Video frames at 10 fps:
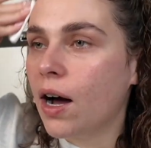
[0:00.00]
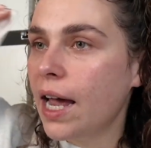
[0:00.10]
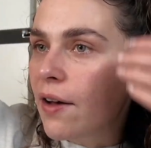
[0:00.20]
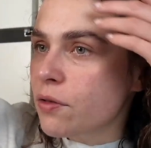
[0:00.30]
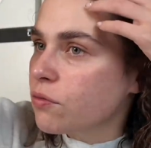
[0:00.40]
I
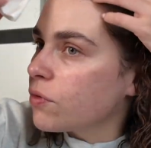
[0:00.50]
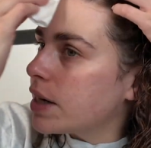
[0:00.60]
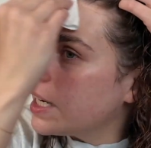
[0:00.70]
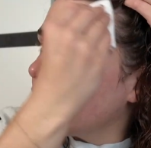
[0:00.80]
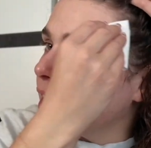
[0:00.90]
have a
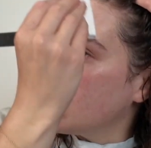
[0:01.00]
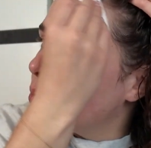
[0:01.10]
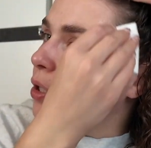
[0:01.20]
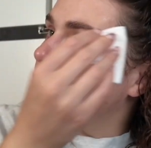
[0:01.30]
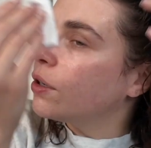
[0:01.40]
really
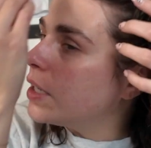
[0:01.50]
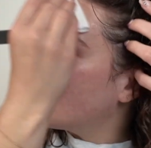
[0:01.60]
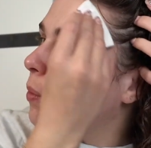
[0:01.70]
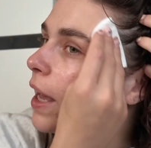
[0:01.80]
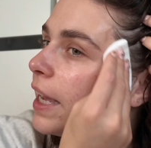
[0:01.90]
peculiar
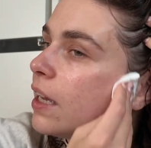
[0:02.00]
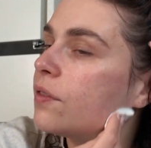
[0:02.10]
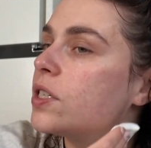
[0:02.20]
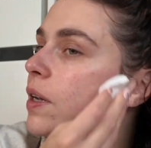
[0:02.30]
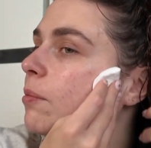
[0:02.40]
way of
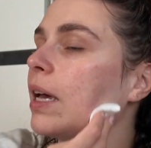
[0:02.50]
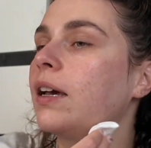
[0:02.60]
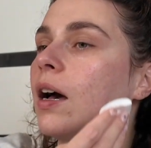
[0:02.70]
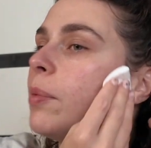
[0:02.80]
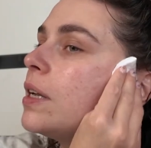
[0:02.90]
doing
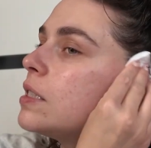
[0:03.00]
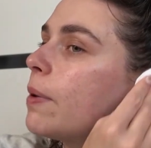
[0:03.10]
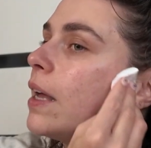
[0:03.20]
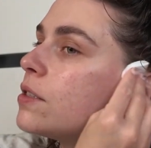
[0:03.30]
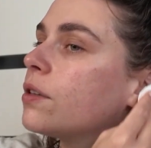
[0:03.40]
makeup and it
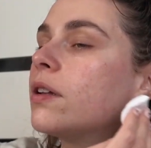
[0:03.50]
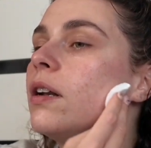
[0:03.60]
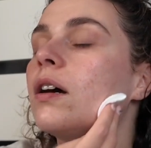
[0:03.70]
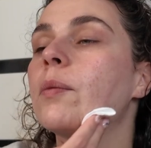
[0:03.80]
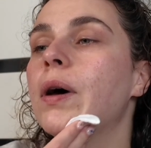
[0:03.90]
depends on the
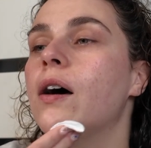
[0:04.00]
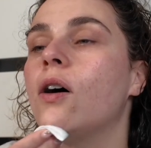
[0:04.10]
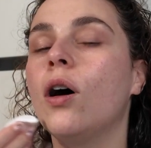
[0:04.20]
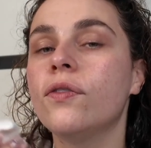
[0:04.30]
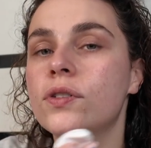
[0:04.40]
look, but
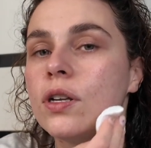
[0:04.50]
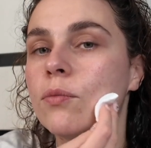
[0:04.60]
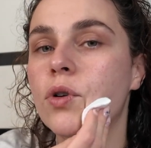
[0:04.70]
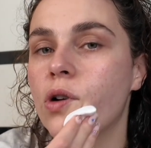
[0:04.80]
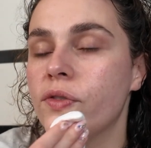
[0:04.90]

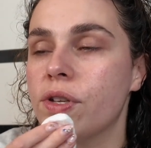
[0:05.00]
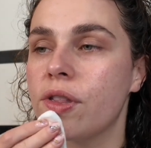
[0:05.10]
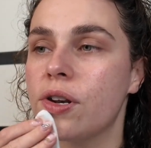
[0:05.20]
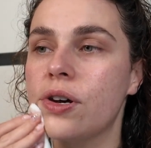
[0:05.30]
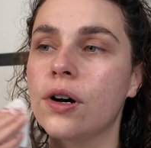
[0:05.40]
more often
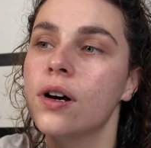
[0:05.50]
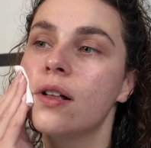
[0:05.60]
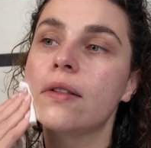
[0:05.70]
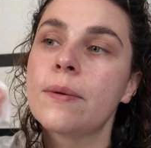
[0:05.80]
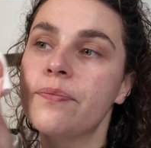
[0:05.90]
than not,
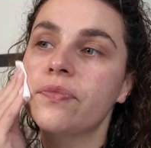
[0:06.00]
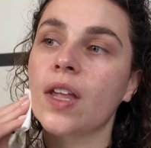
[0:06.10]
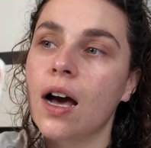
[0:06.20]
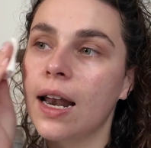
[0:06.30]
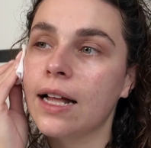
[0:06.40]

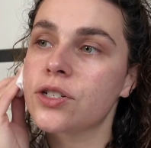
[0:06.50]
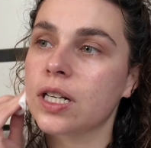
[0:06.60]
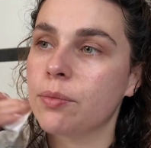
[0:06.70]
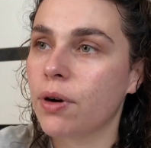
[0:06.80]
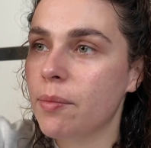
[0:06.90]
I'll
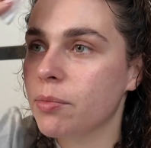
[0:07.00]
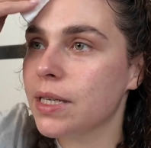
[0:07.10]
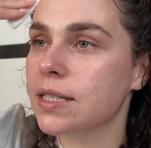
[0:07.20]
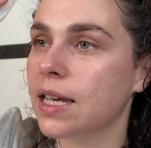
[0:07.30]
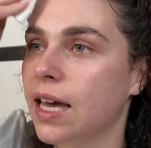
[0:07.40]
actually prep my
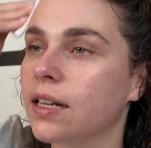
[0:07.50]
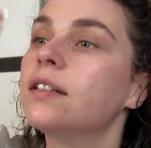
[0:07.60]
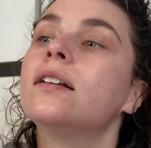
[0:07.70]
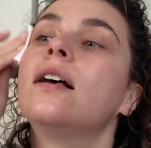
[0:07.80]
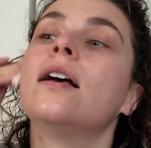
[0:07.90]
skin
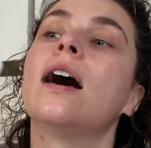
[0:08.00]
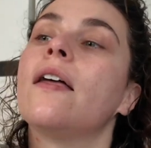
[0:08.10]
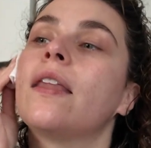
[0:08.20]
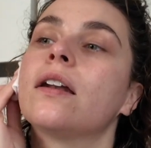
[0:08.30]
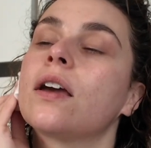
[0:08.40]

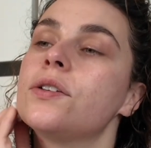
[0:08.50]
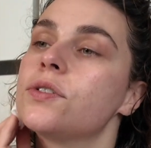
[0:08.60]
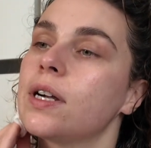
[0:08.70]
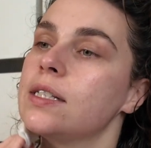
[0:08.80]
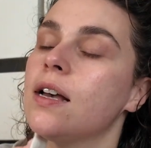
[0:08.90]
and then go
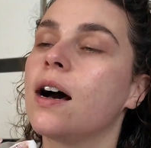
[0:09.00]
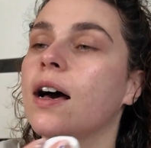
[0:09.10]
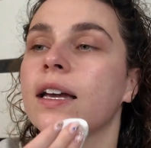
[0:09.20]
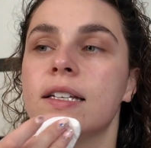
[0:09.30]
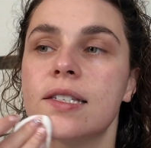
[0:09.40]
straight to
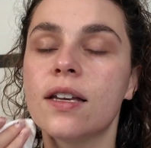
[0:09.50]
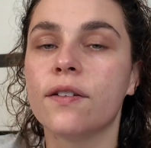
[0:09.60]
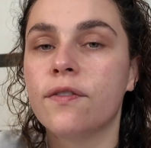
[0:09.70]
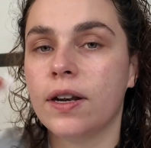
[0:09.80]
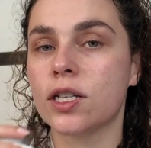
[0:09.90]
eyes,
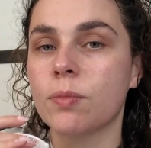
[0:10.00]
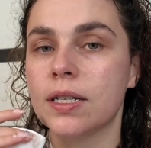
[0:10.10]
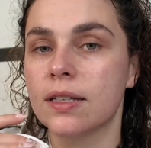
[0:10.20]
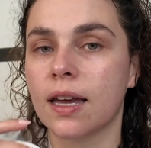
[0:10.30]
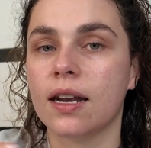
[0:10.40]
finish my
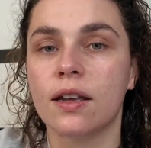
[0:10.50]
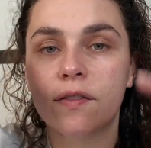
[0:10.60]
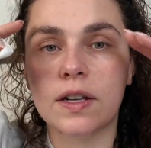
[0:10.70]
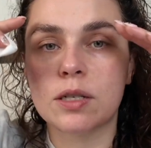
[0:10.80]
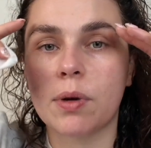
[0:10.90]
skin,
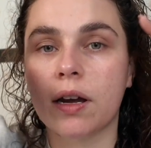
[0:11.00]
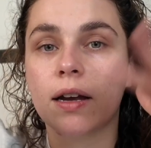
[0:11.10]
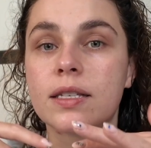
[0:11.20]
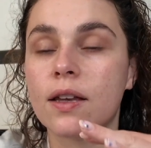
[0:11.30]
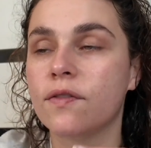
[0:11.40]
finish my
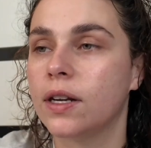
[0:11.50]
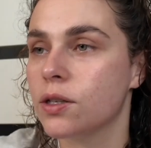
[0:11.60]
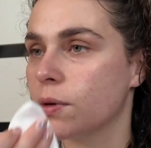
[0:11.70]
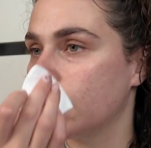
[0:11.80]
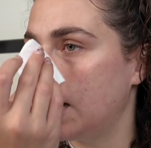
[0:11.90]
eyes, finish
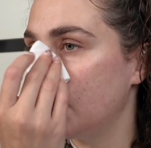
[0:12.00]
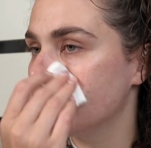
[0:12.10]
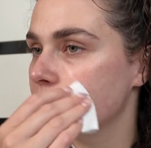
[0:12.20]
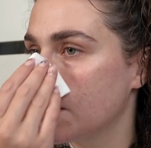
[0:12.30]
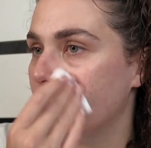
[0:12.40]
with
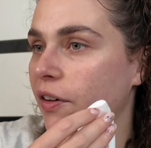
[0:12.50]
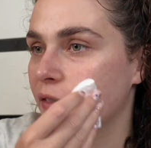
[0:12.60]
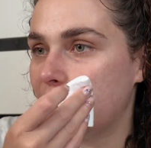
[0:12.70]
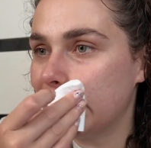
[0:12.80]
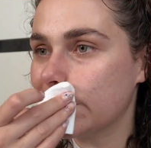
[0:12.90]
lips. But for
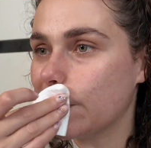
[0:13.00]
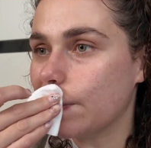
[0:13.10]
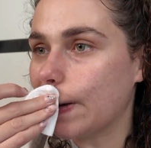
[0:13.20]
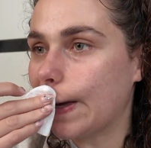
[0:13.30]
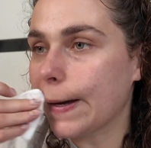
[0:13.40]
this sort of
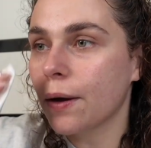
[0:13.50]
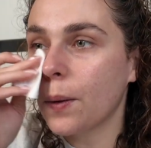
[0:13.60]
look,